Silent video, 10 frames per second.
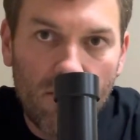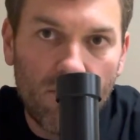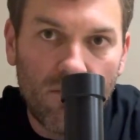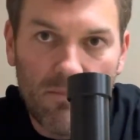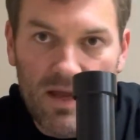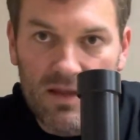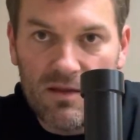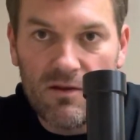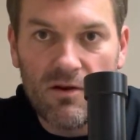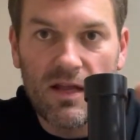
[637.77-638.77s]
We're made in the
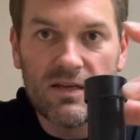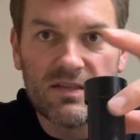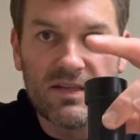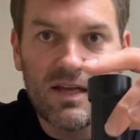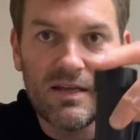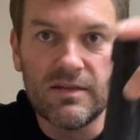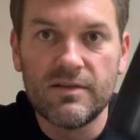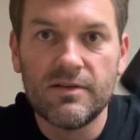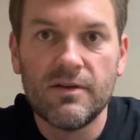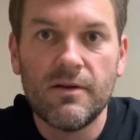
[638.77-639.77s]
United States.
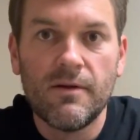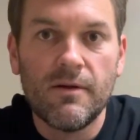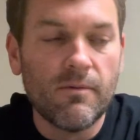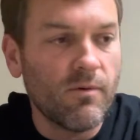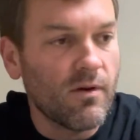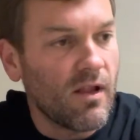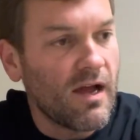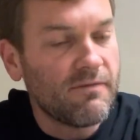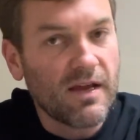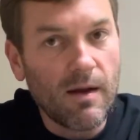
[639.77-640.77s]
We're
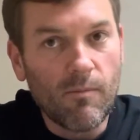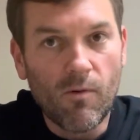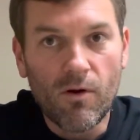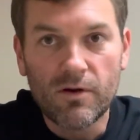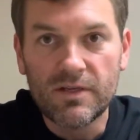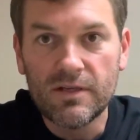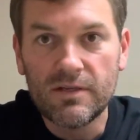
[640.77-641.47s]
lifetime warranty.